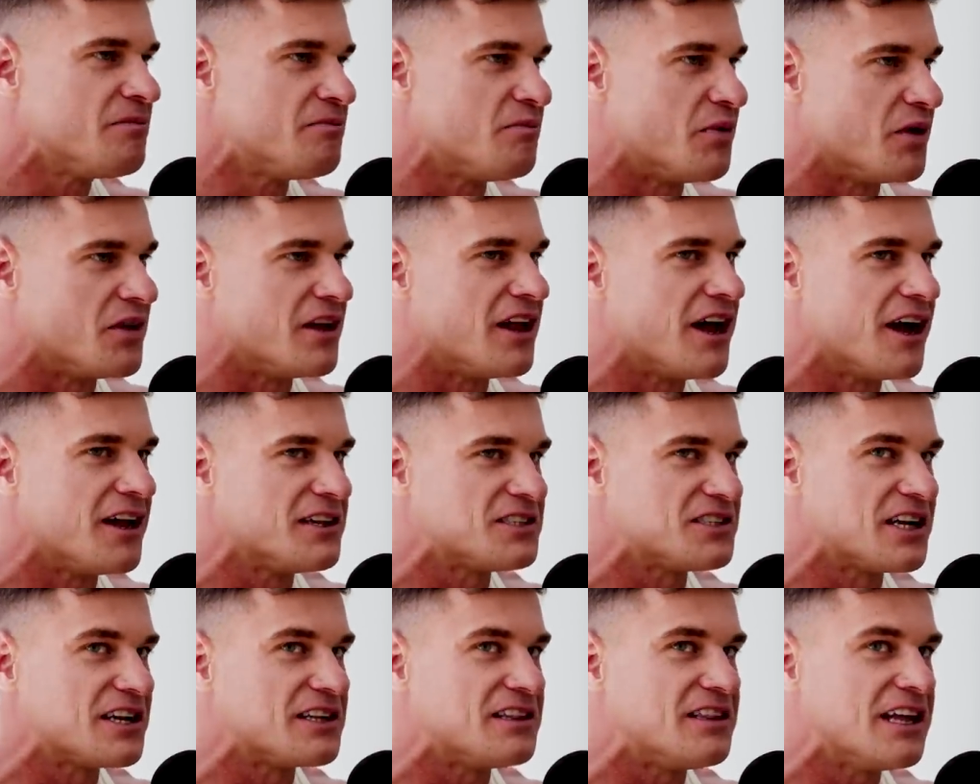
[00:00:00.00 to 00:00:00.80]
but it,
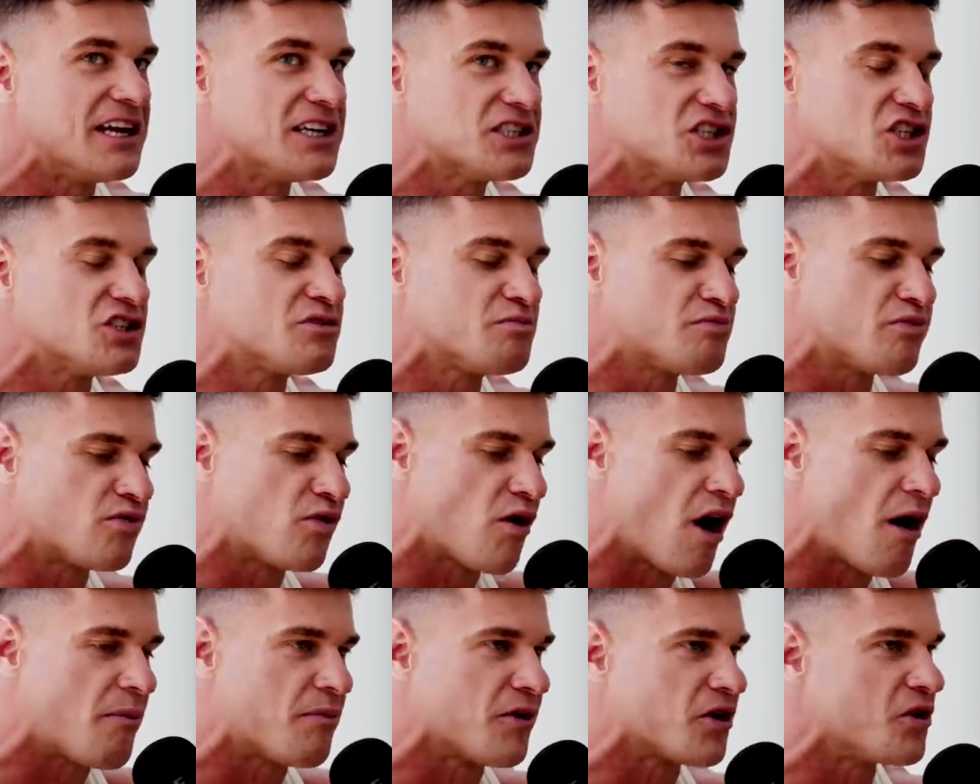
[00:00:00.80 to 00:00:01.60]
it's like this is
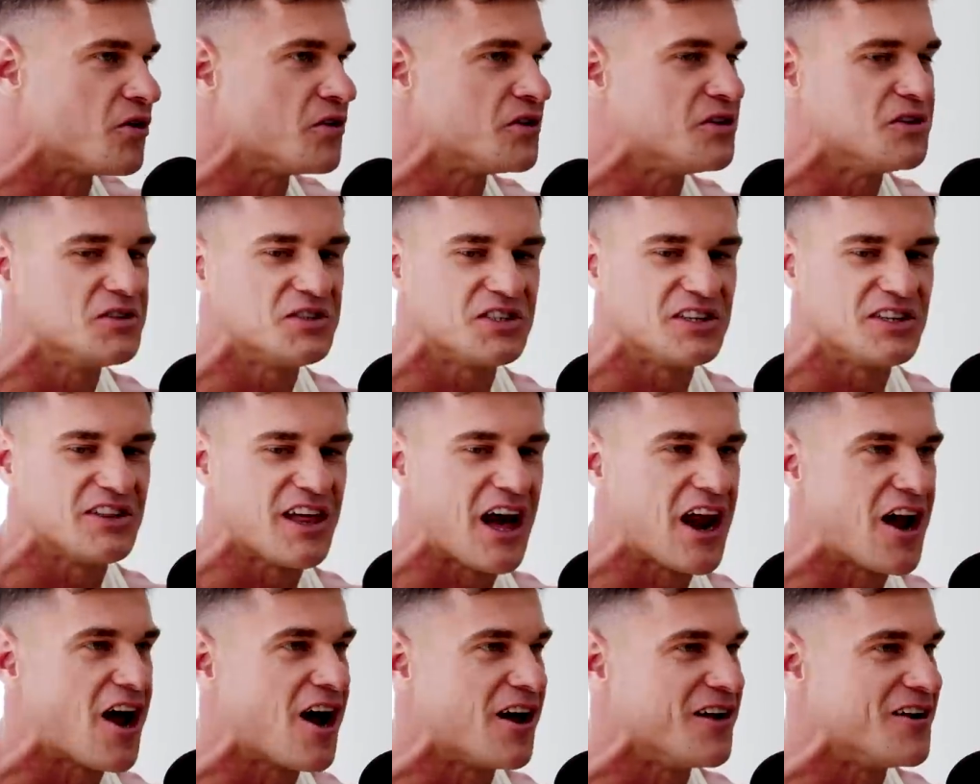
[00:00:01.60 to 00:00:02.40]
proper good you see
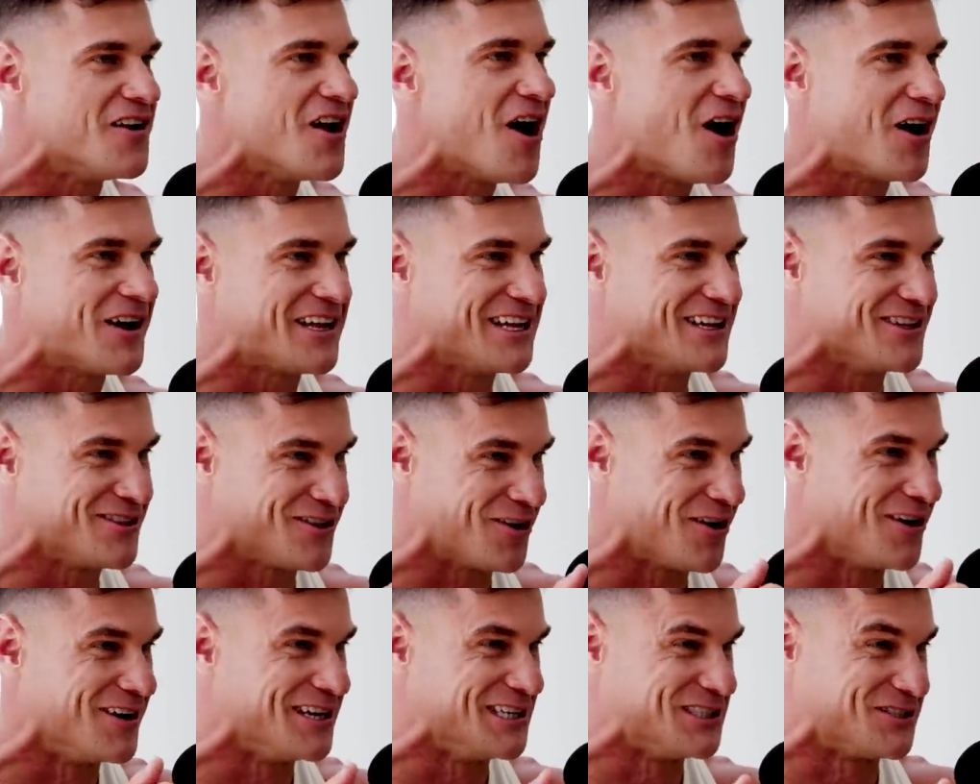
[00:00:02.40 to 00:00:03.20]
that Nokia
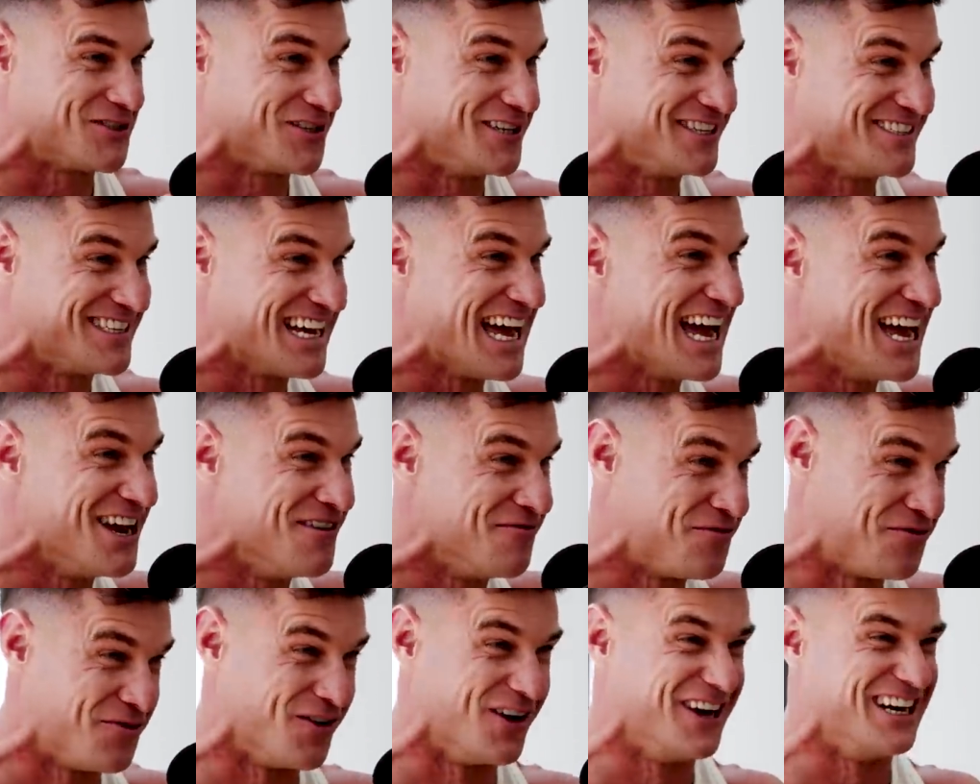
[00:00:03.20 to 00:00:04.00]

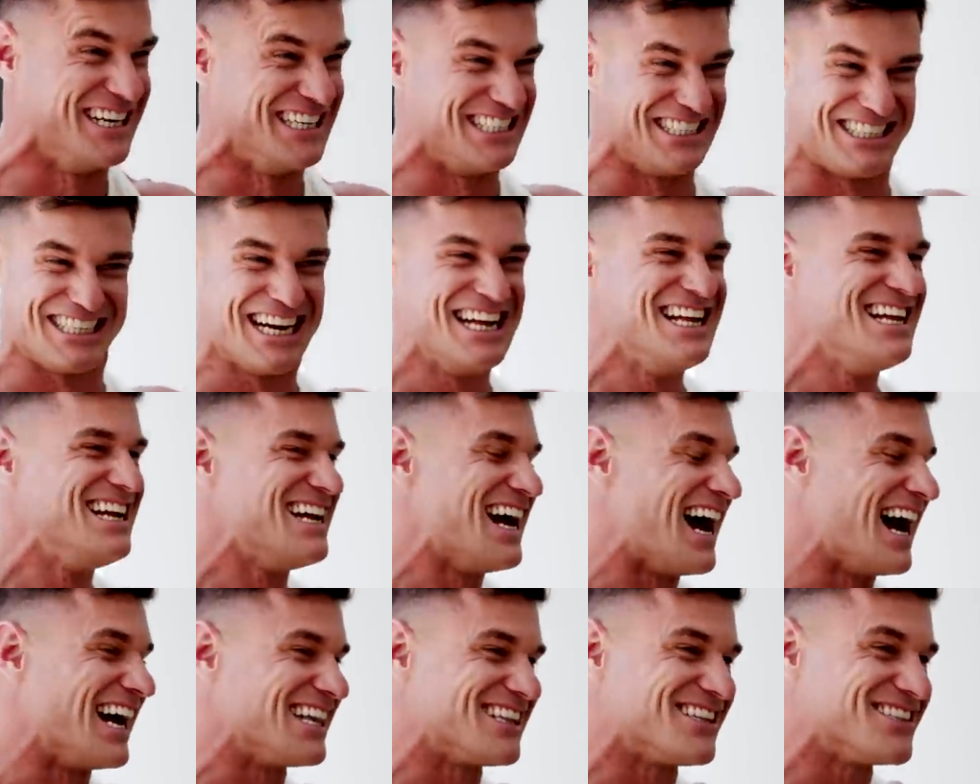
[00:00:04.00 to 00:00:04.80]
3310 yeah. But, yeah.
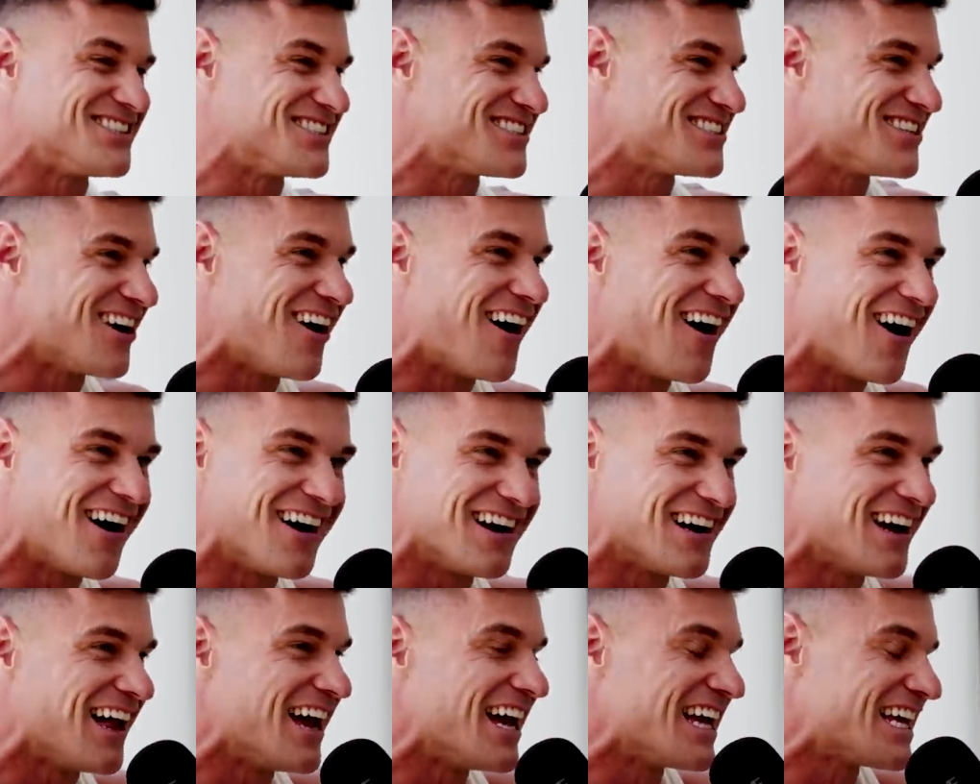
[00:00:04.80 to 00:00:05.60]
at the
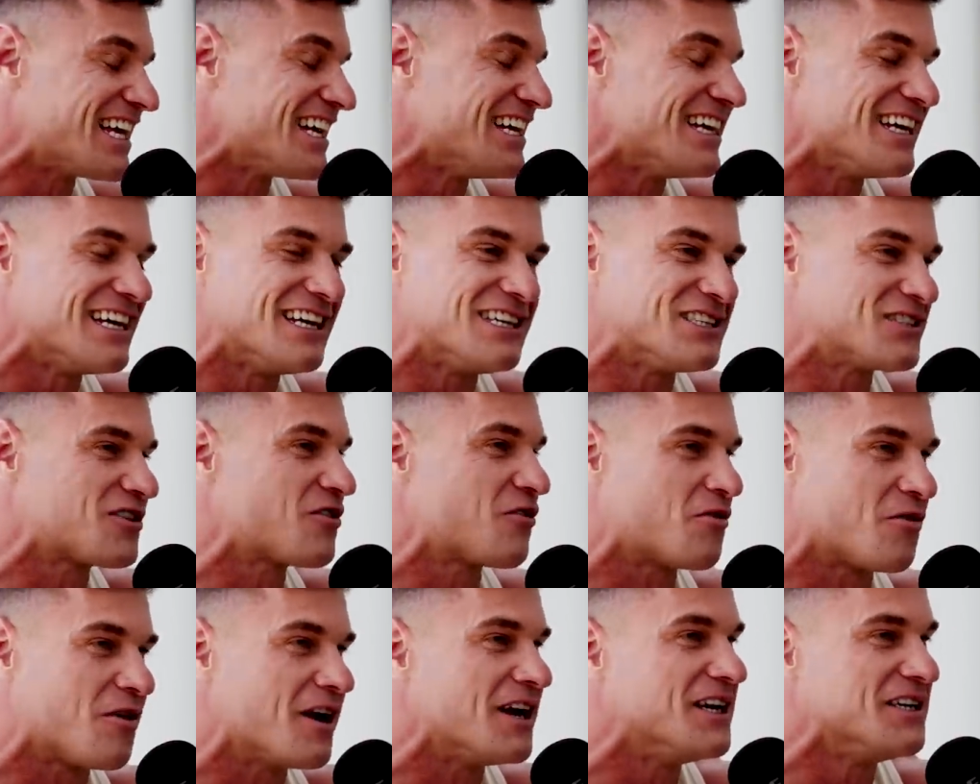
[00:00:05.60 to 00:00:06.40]
start like it, it's
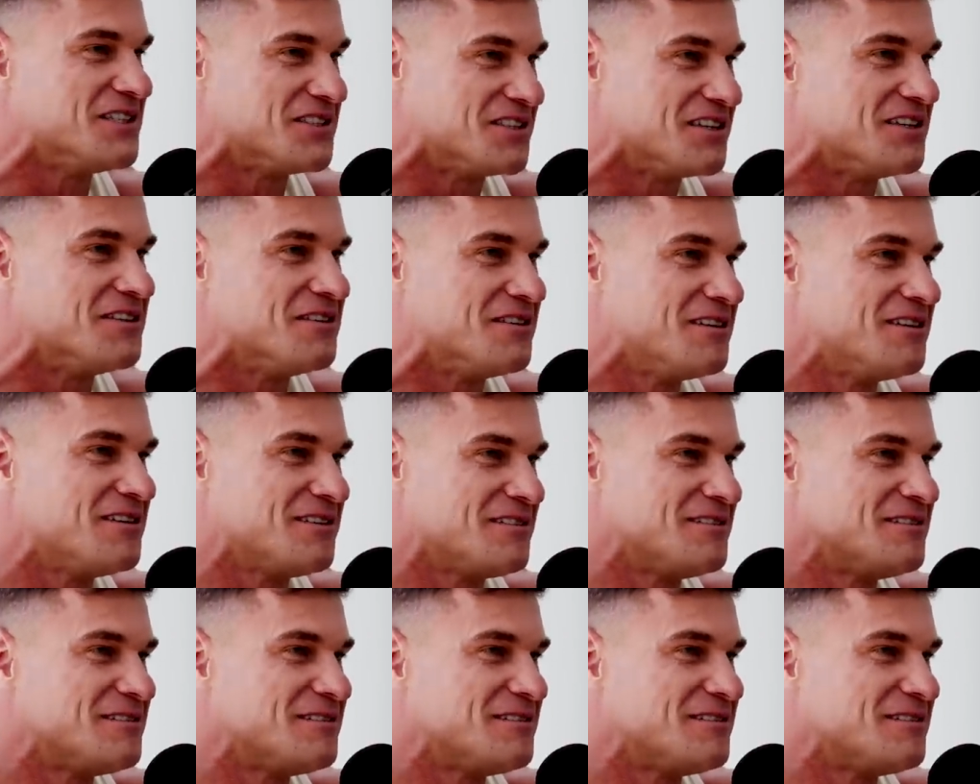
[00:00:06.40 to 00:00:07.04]
crazy the